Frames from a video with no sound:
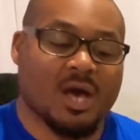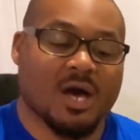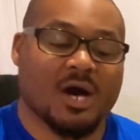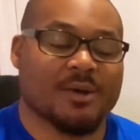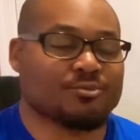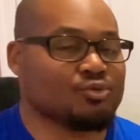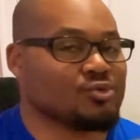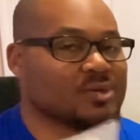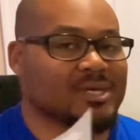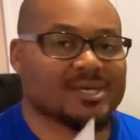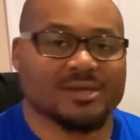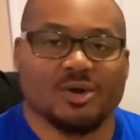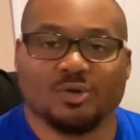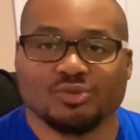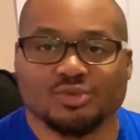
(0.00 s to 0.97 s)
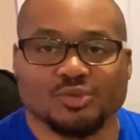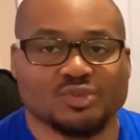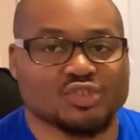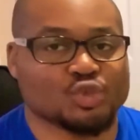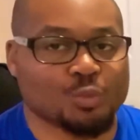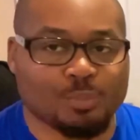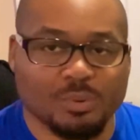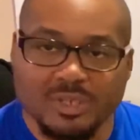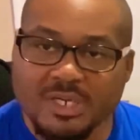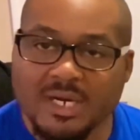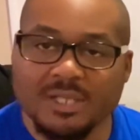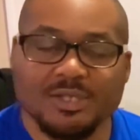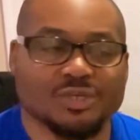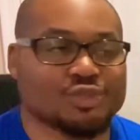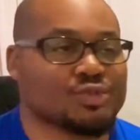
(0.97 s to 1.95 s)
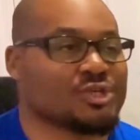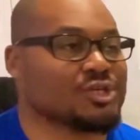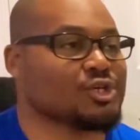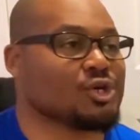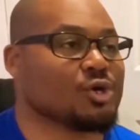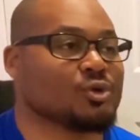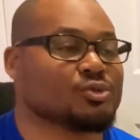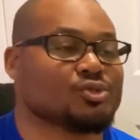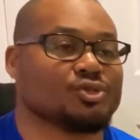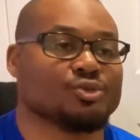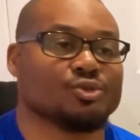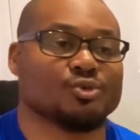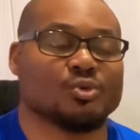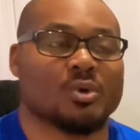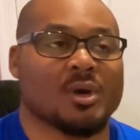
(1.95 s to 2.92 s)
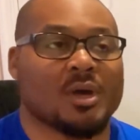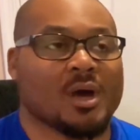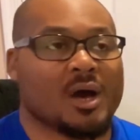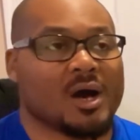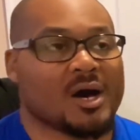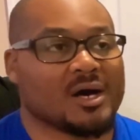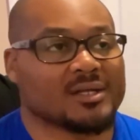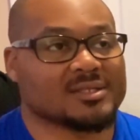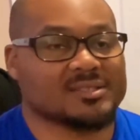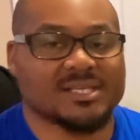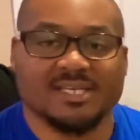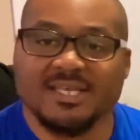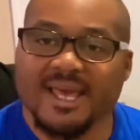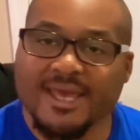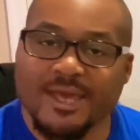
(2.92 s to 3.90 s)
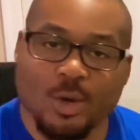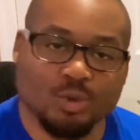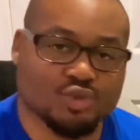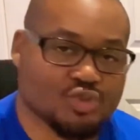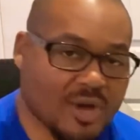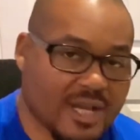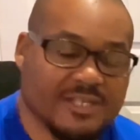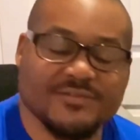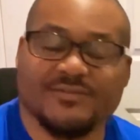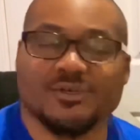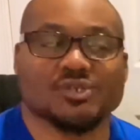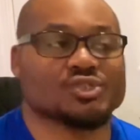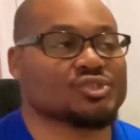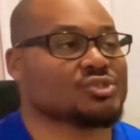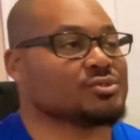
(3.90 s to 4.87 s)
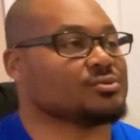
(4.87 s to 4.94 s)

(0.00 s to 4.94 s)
You can go to SupaColor. You can go to Tko Transfers.